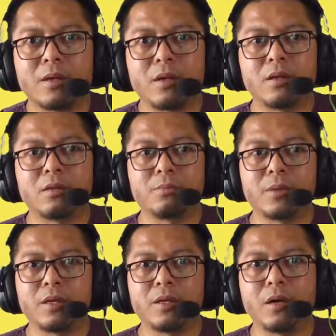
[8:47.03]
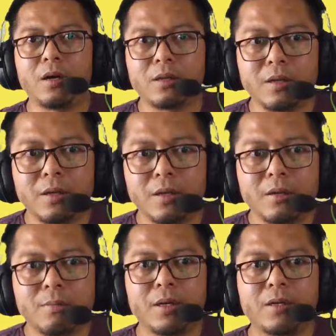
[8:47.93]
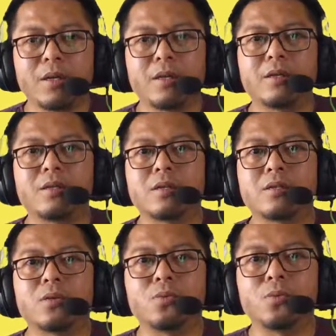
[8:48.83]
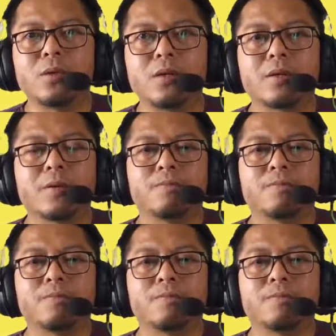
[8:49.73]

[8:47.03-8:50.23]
It'll be hot, but then it doesn't work.